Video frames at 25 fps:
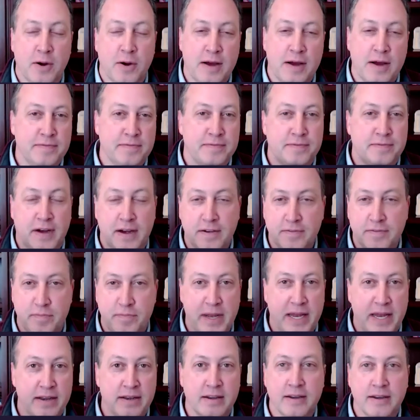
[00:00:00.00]
So
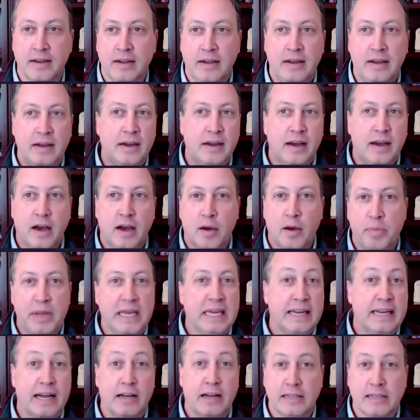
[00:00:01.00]
I've been a
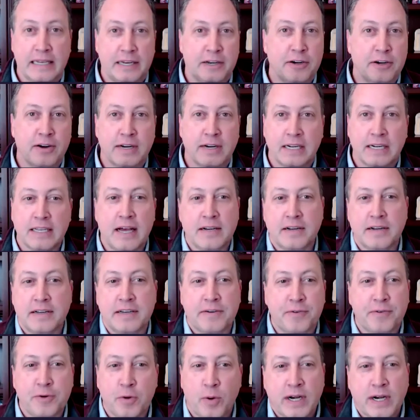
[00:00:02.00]
P&L leader at a
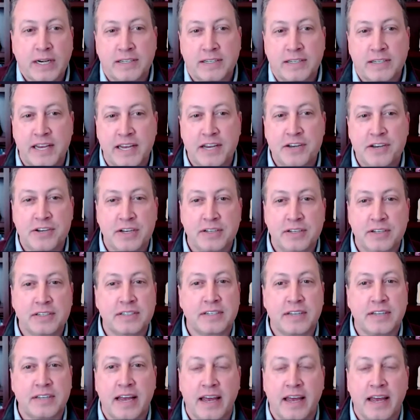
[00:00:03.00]
lot of different
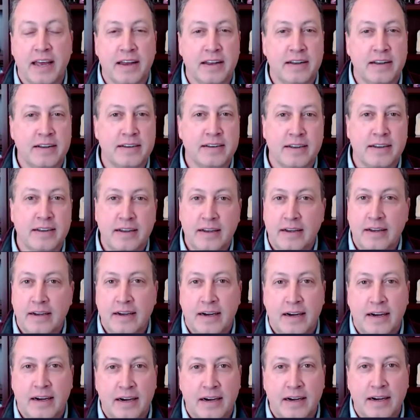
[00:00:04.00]
organizations and
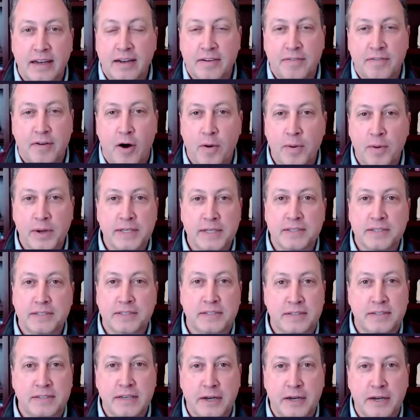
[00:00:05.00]
have
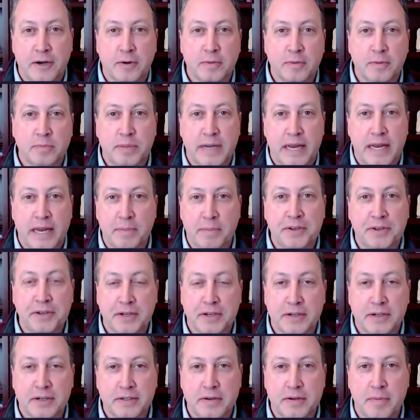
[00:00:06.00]
always been able
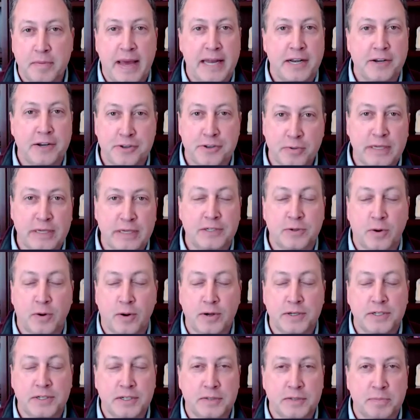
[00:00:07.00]
to manage the
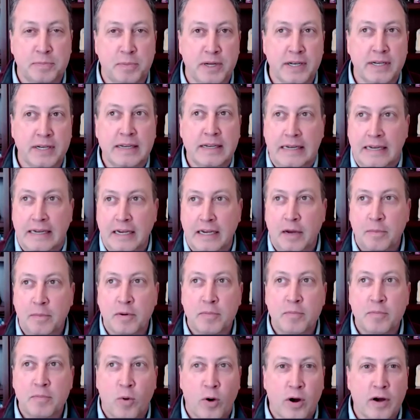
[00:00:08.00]
resources, but
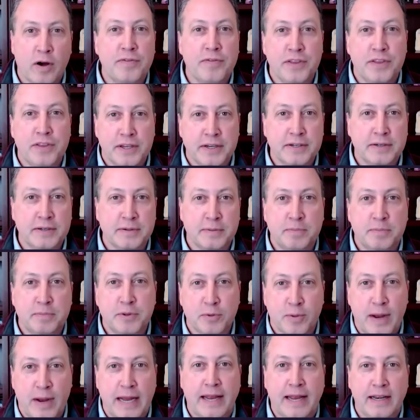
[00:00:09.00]
more of
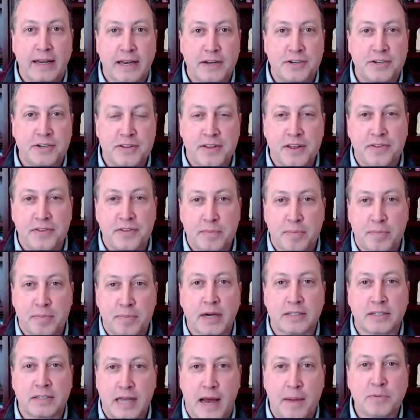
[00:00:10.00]
the recognition that the
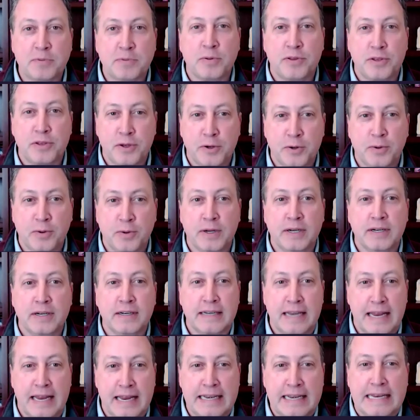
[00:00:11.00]
buck stops with you
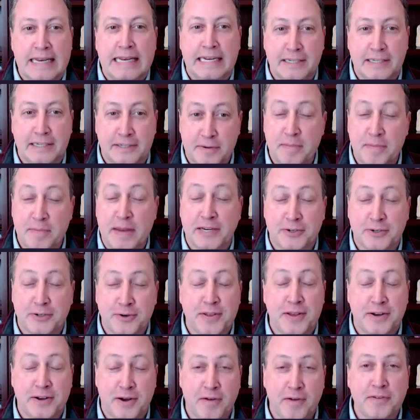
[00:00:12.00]
and needing to make
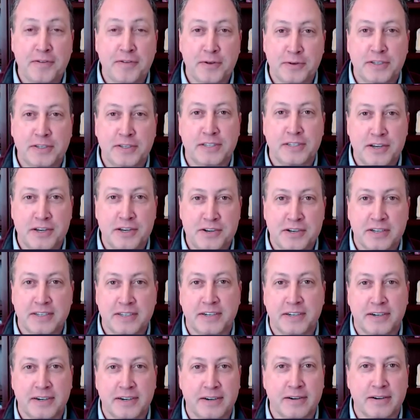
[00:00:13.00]
sure that all of those
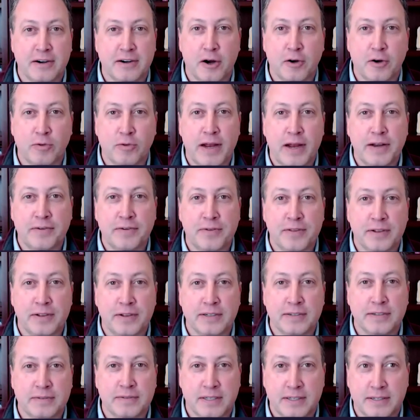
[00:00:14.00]
decisions are right for
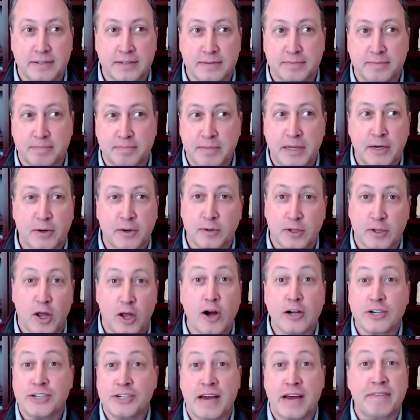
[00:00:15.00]
the
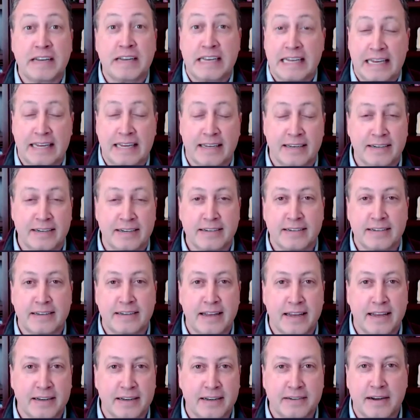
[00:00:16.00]
longevity
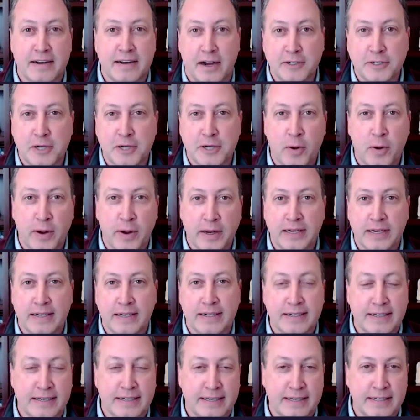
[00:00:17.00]
and
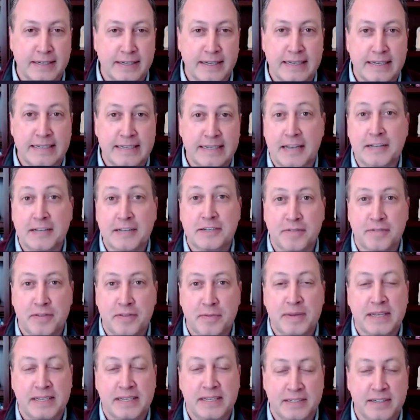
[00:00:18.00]
ongoing intent
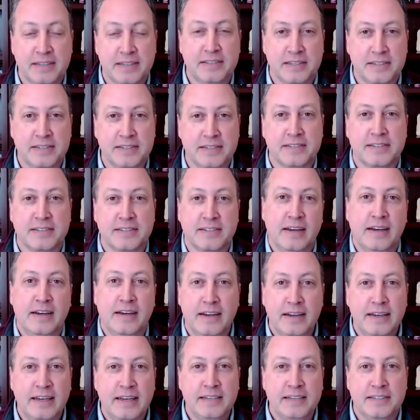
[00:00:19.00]
of the business is
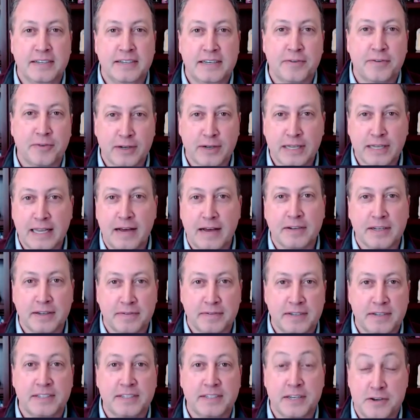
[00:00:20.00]
a different
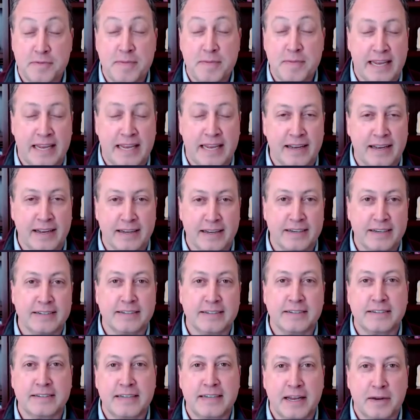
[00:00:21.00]
level of decision making
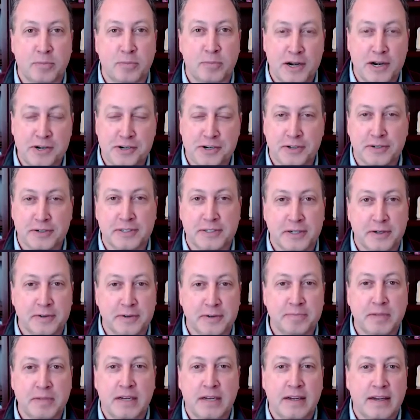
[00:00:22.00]
and pressure.
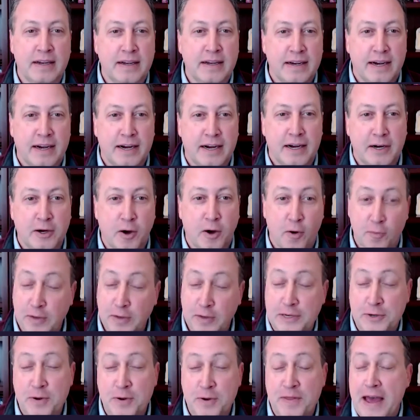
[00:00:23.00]
So
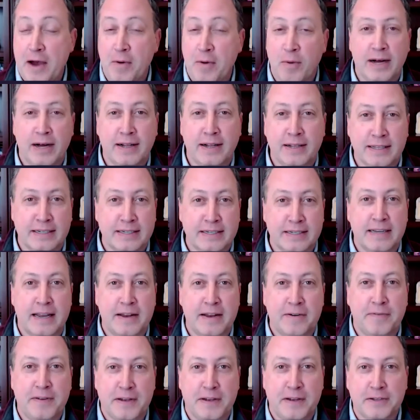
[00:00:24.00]
hopefully doing that well
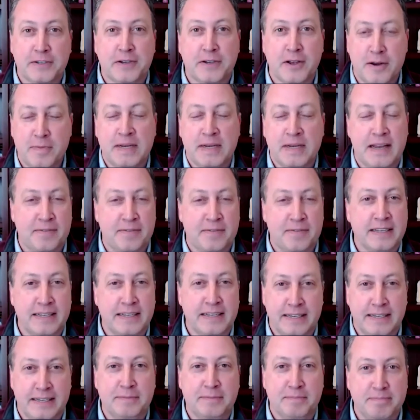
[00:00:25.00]
and feels good, but
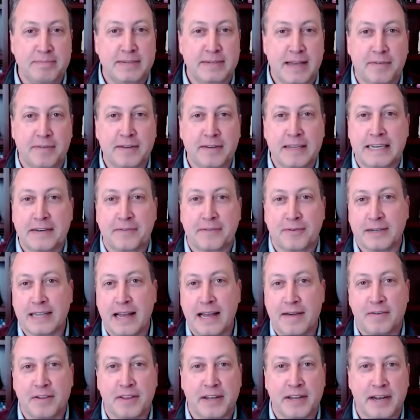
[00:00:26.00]
definitely a
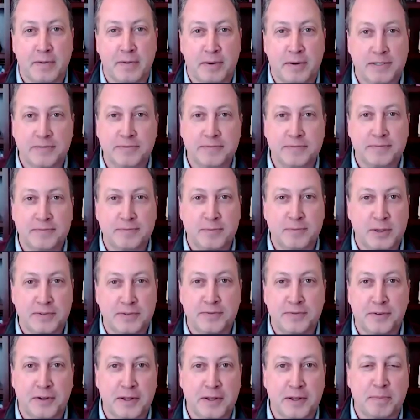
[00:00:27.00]
different level that I wasn't
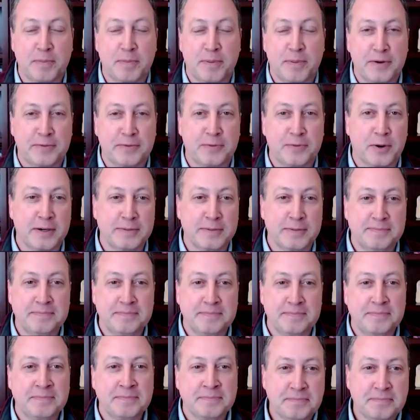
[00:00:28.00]
fully prepared for.